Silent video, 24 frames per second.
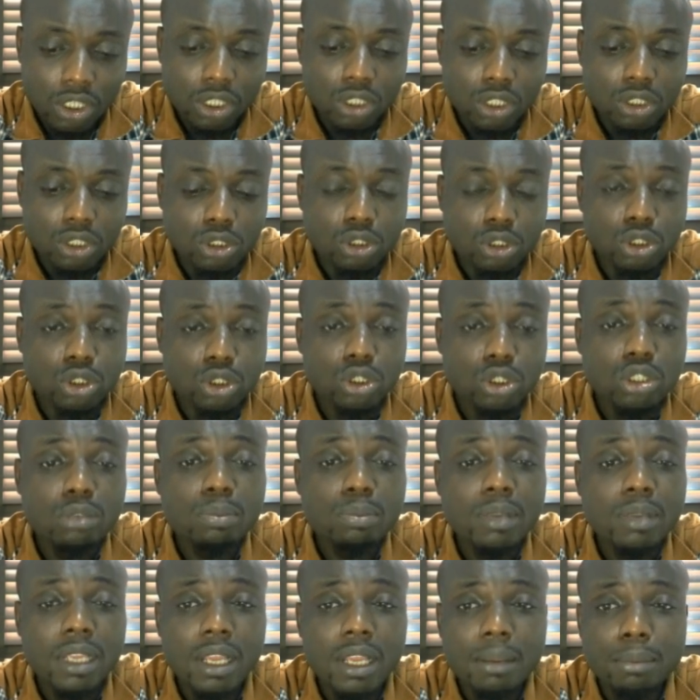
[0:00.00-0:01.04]
you should
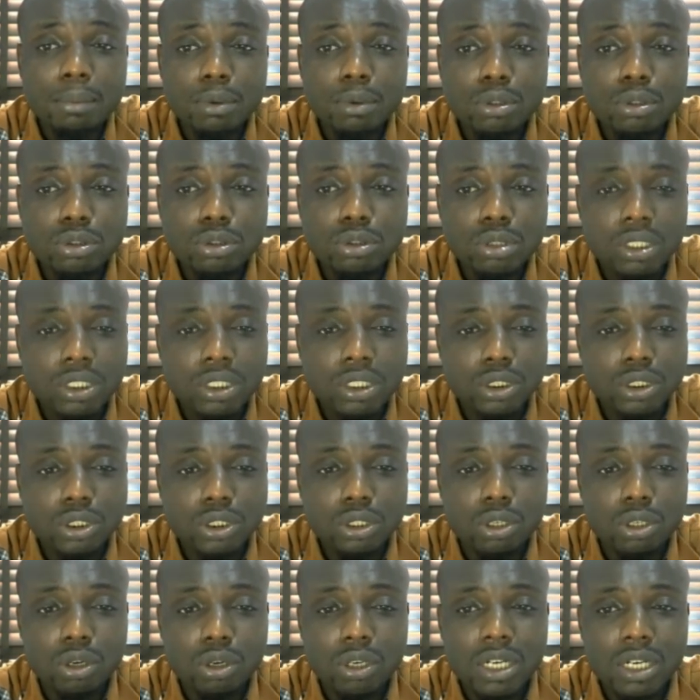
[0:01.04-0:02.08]
be able to
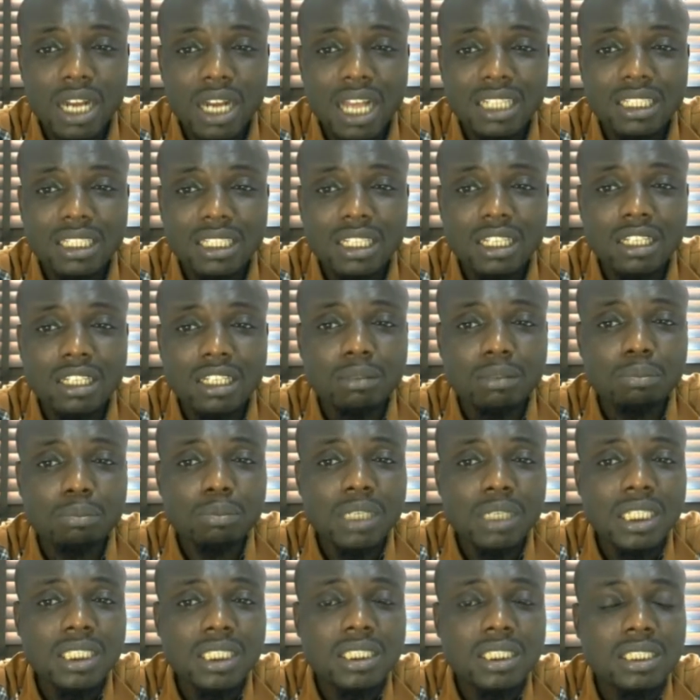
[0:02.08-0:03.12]
ensure that it
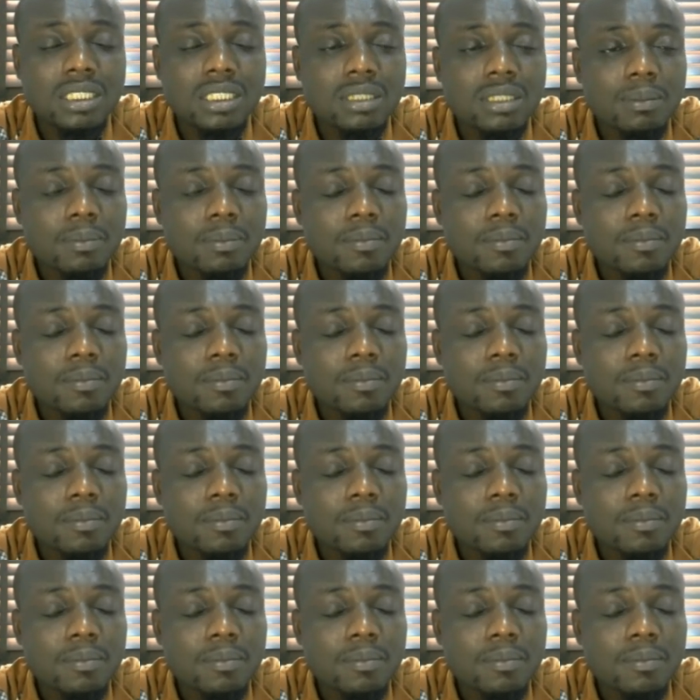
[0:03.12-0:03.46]
meets